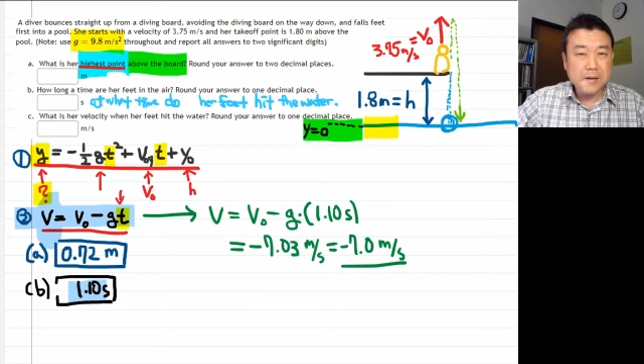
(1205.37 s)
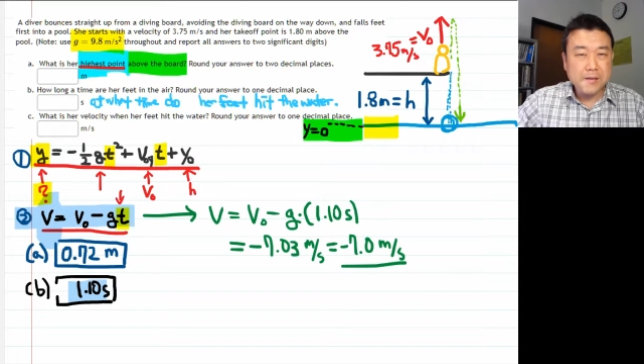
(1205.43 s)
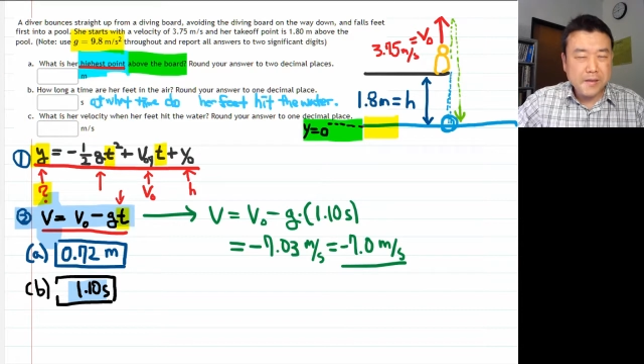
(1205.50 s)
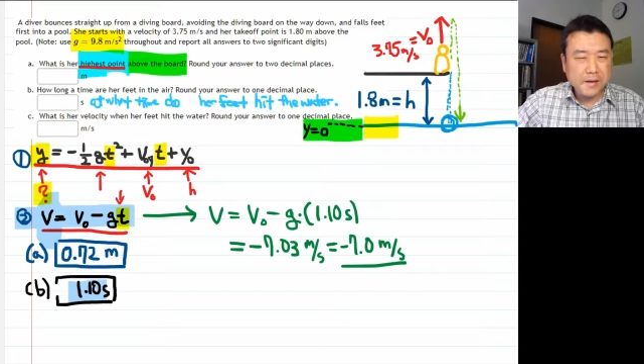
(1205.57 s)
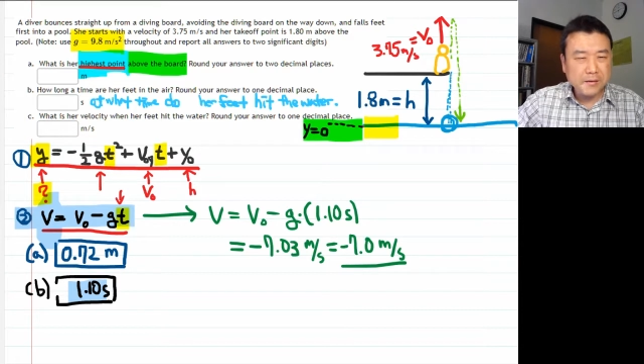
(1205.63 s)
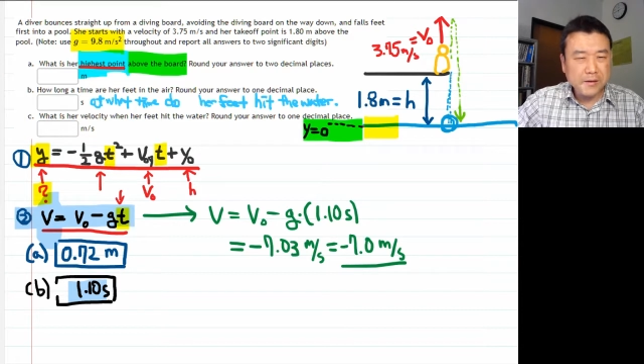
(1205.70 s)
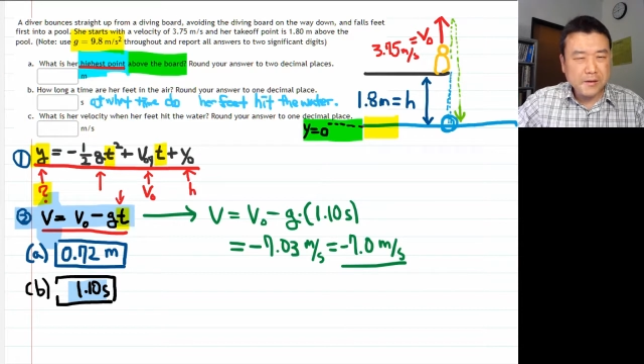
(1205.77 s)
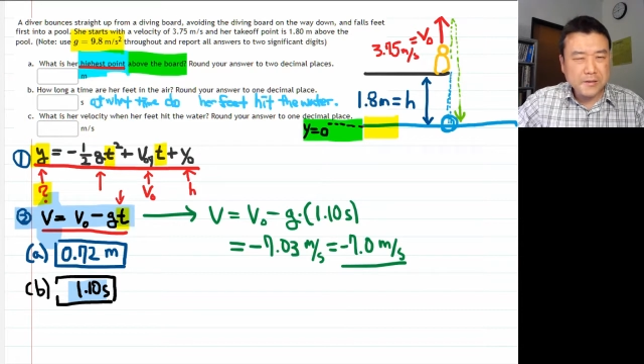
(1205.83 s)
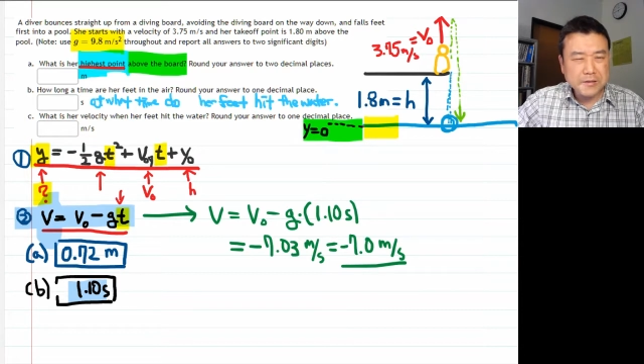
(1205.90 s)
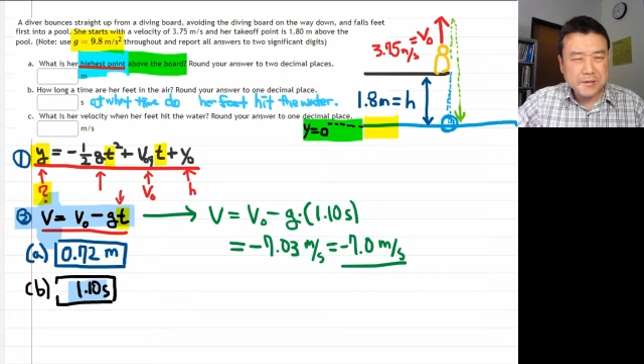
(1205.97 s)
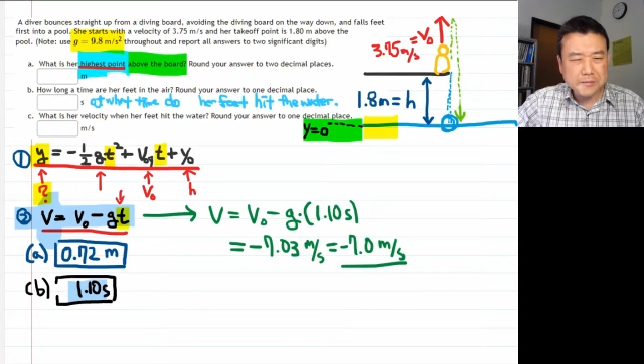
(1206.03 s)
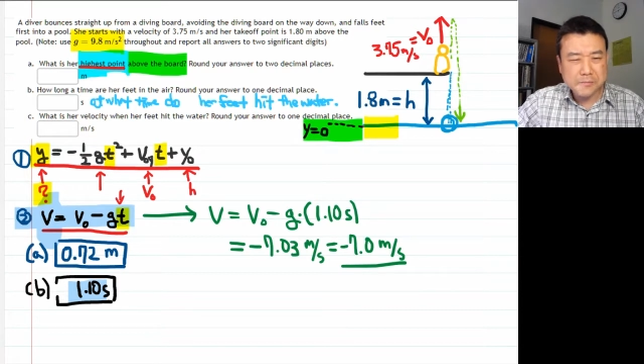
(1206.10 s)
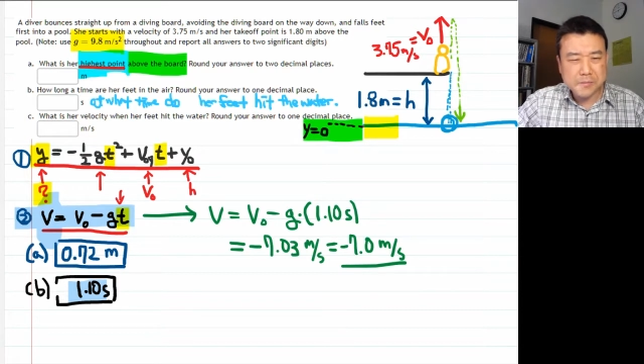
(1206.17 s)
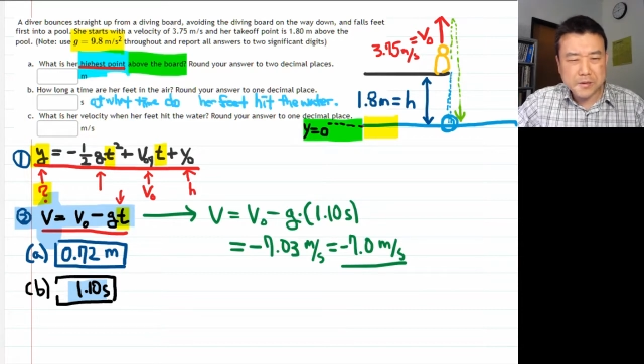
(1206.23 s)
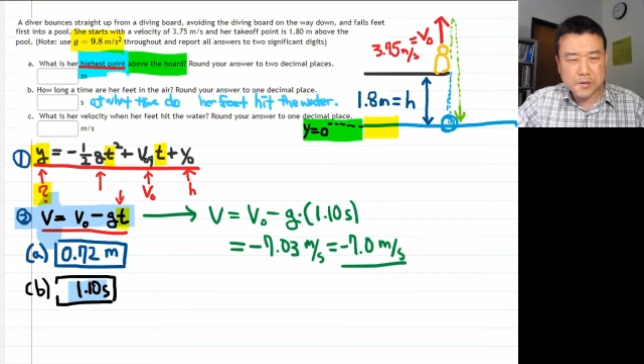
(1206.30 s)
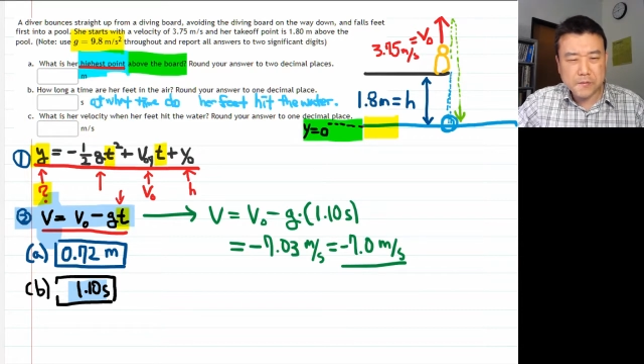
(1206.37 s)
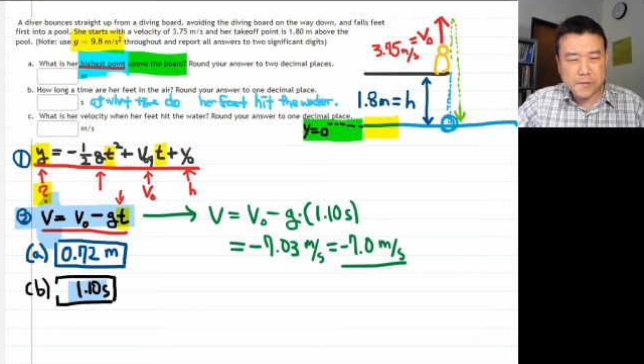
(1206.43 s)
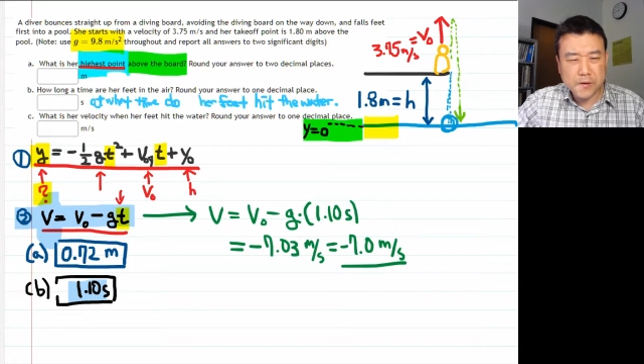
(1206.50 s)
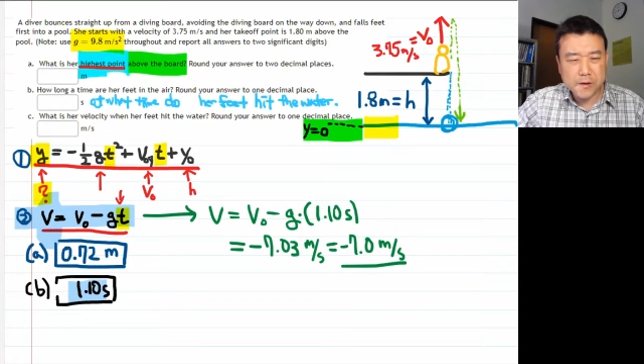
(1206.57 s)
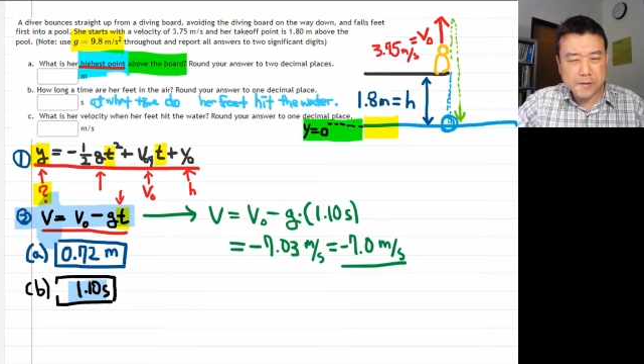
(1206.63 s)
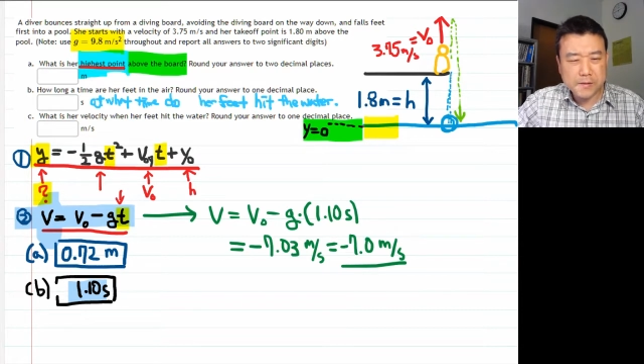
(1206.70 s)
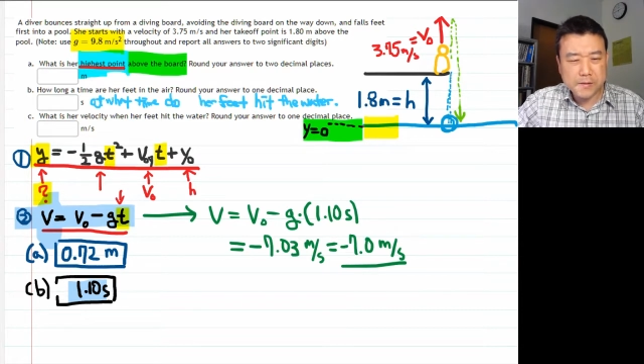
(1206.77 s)
Now there's a bit of
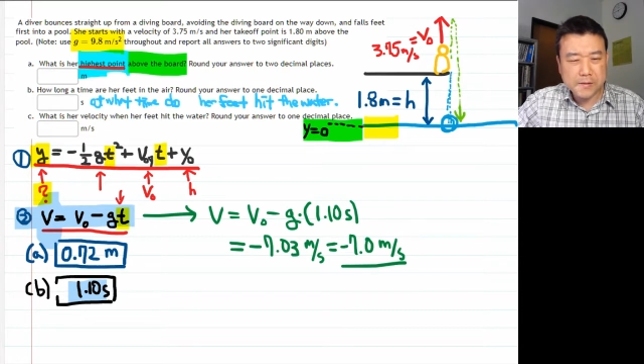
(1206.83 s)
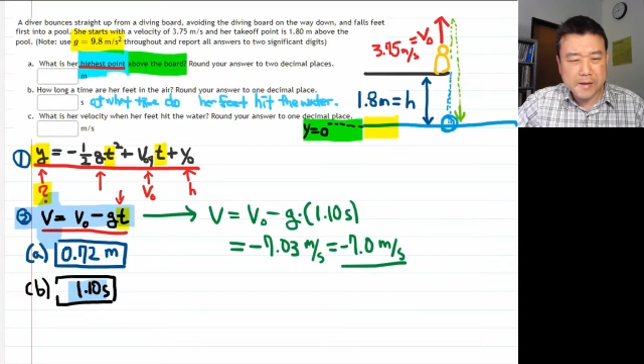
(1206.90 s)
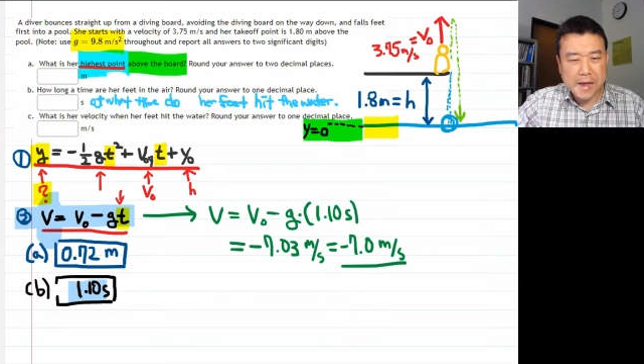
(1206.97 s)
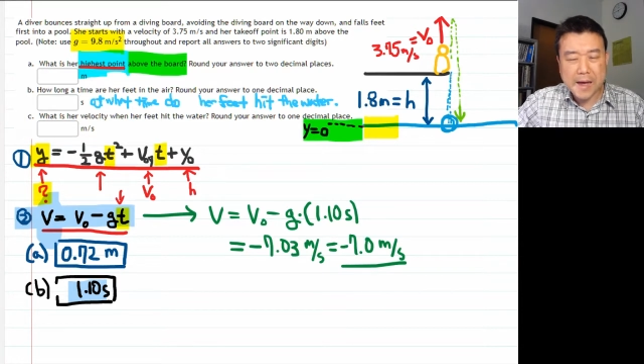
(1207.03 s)
an